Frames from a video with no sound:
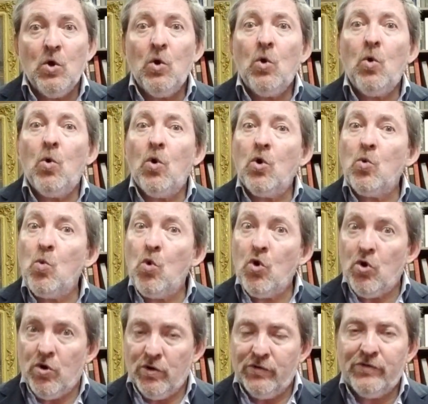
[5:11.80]
or
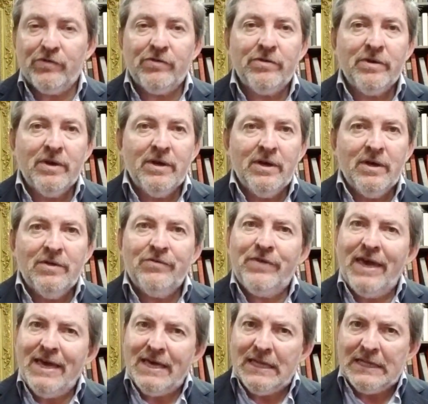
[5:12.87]
worse,
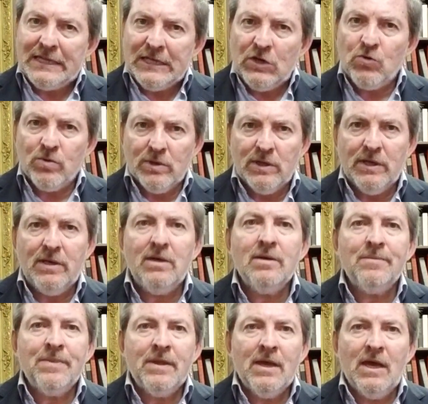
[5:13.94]
taken literally
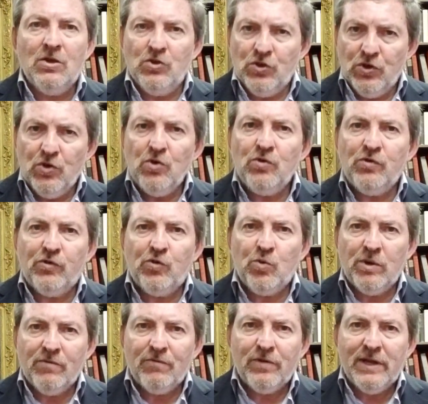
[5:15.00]
and used to
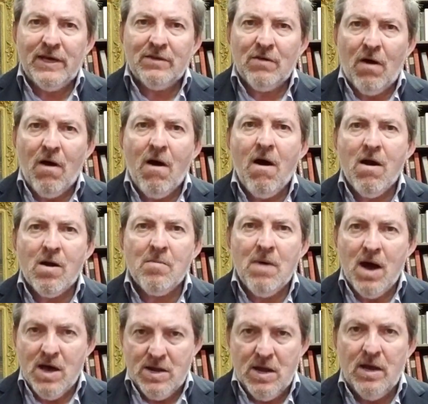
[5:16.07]
inflict harm
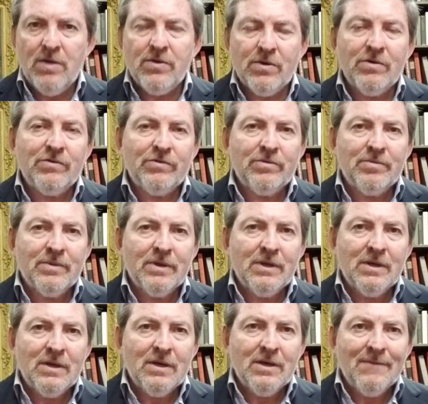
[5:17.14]
on others,
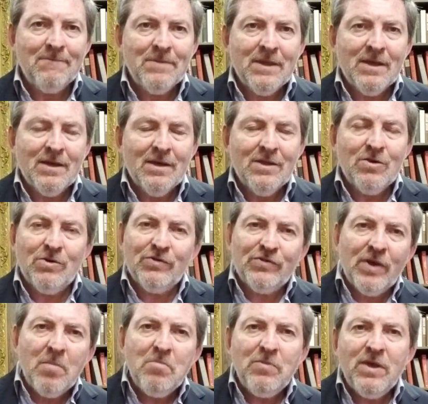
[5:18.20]
there is
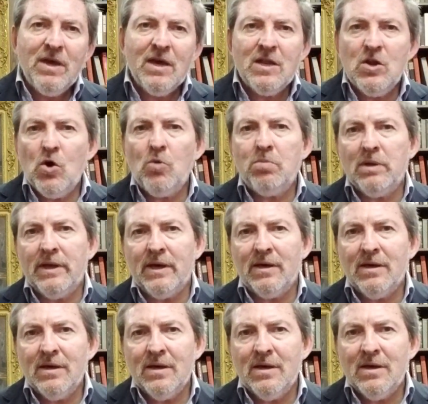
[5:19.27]
something ennobling
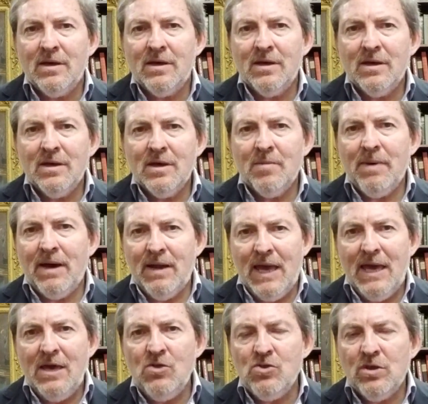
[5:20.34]
about
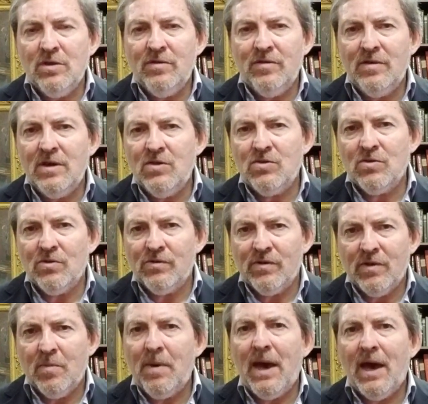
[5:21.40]
ancient teachers of
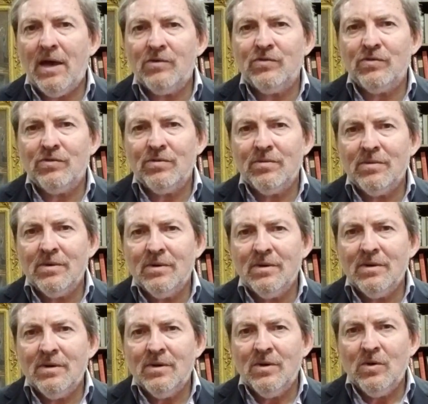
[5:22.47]
the past
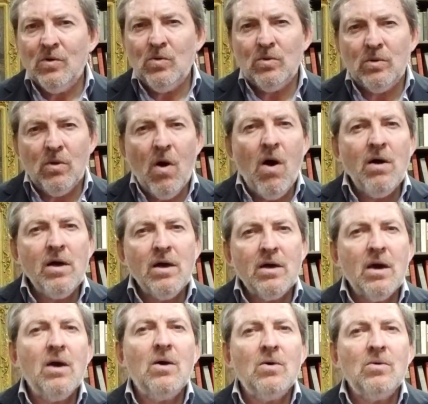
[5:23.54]
who long
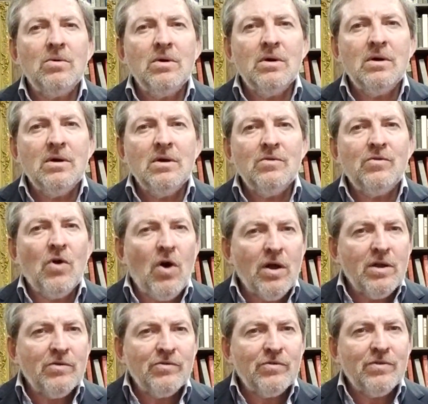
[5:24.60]
ago taught
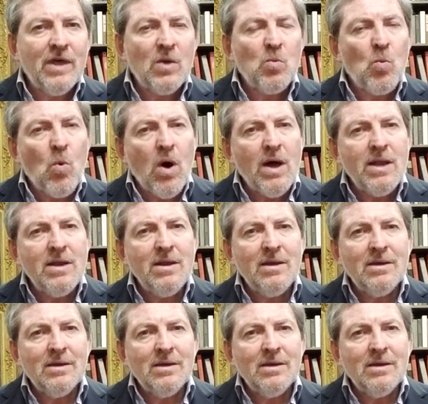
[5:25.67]
us that one